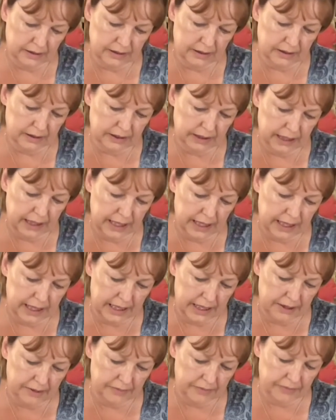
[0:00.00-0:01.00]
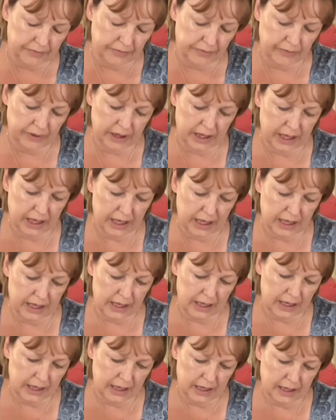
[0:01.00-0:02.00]
Okay,
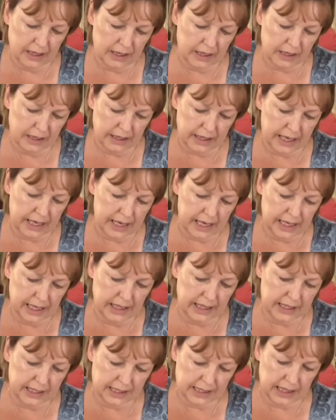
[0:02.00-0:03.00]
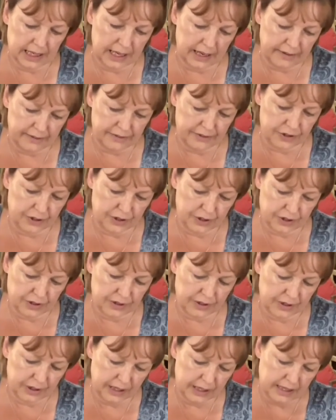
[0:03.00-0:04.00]
and any that's left,
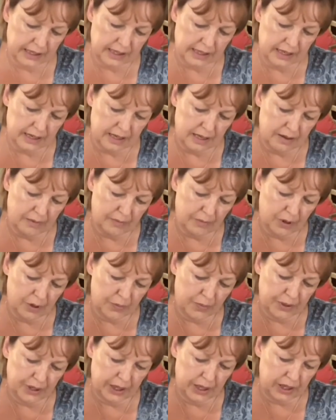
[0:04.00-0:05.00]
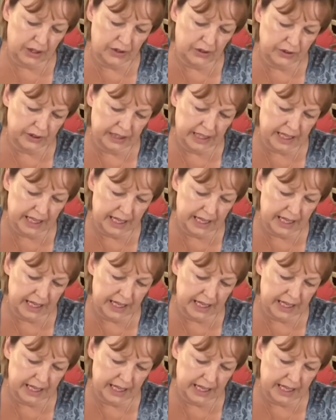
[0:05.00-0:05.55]
pop it along the